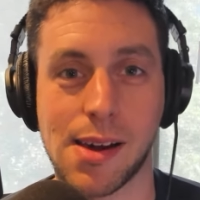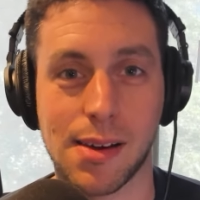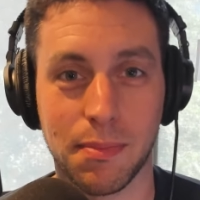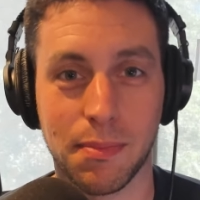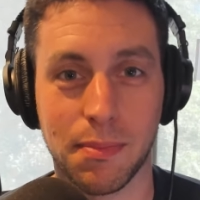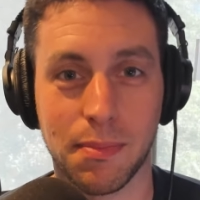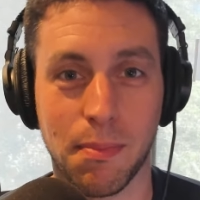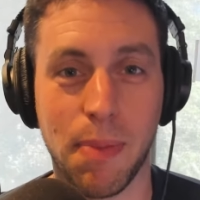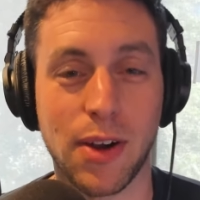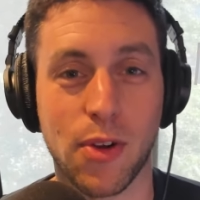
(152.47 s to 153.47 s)
uh, for sure.
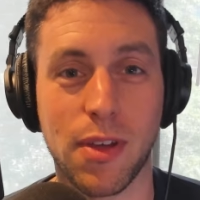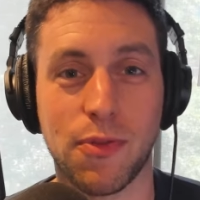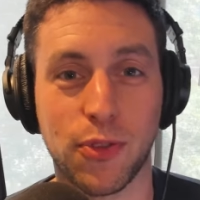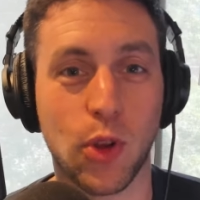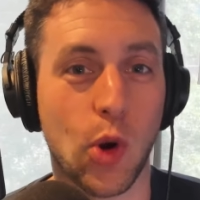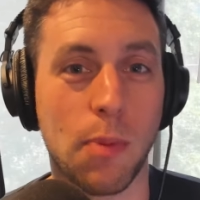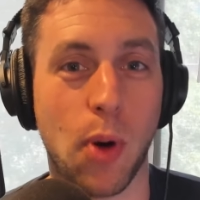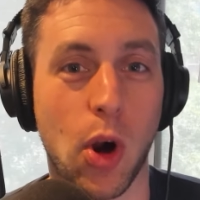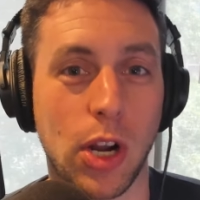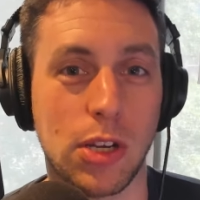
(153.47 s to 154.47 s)
Better than um, Florham
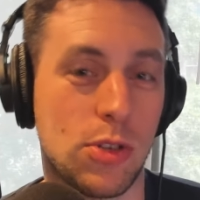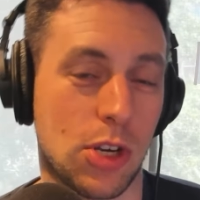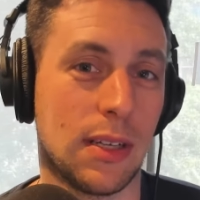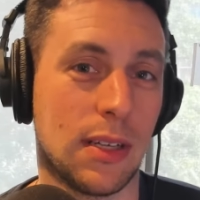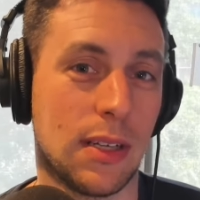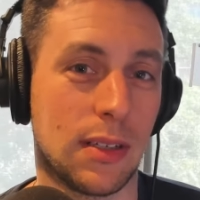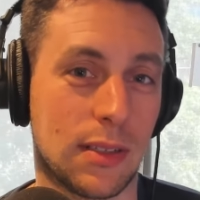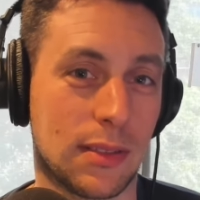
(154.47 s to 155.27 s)
Park, New Jersey?